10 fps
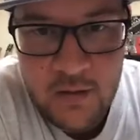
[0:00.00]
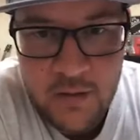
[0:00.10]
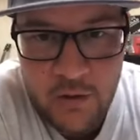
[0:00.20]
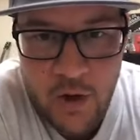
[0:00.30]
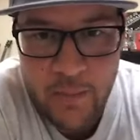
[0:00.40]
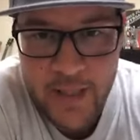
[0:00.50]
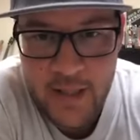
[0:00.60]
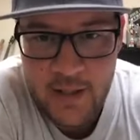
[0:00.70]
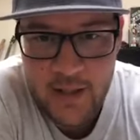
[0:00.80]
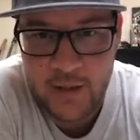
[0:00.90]
Euro
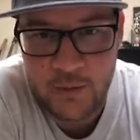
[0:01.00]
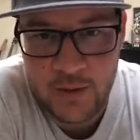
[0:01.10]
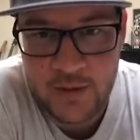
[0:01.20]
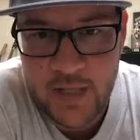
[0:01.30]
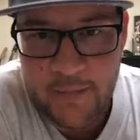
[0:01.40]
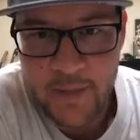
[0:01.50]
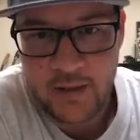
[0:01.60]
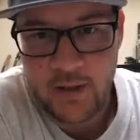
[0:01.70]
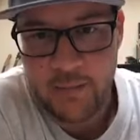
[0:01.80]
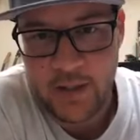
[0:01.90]
B equals Captain
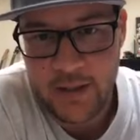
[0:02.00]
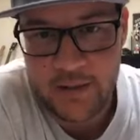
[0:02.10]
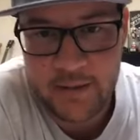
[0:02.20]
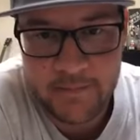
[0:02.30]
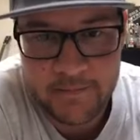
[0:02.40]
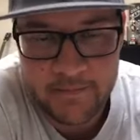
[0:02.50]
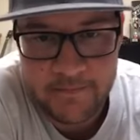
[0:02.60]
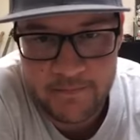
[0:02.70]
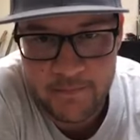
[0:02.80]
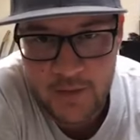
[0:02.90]
Club Race.
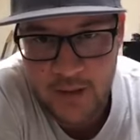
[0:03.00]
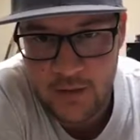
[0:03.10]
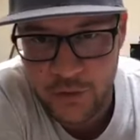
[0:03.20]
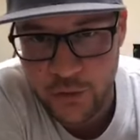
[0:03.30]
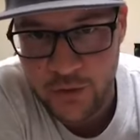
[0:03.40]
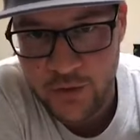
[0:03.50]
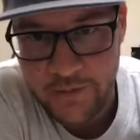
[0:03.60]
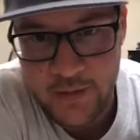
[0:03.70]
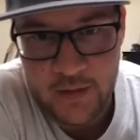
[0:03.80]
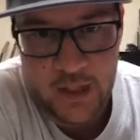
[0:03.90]
Sort of,
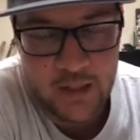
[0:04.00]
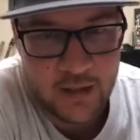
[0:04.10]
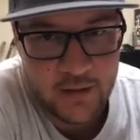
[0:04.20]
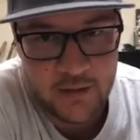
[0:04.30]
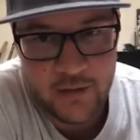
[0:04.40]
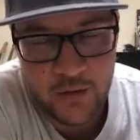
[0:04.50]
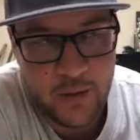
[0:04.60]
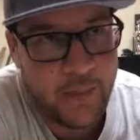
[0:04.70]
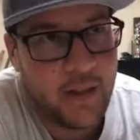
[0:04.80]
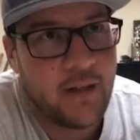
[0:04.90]
like the
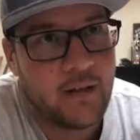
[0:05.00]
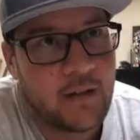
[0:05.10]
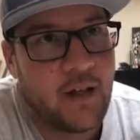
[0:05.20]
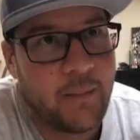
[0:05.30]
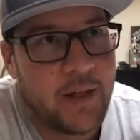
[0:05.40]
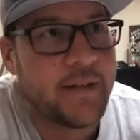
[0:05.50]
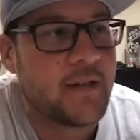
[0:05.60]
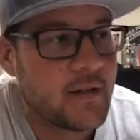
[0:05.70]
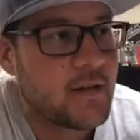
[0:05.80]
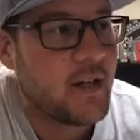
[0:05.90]
European club
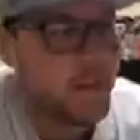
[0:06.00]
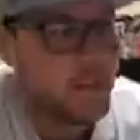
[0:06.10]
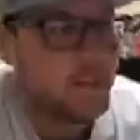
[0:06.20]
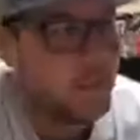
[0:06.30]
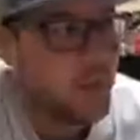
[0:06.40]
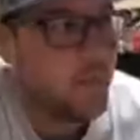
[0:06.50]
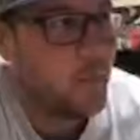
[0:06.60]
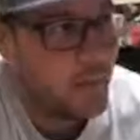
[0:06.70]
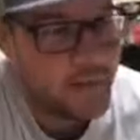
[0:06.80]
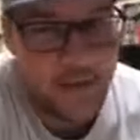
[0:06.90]
races, yeah. Whoever
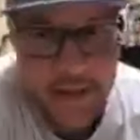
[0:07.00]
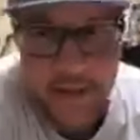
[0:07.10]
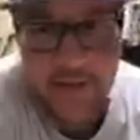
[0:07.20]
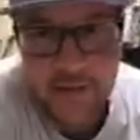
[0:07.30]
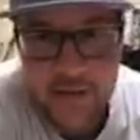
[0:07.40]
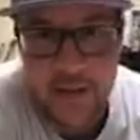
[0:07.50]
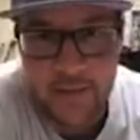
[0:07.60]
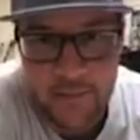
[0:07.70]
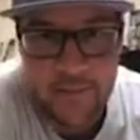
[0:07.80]
wins that is the,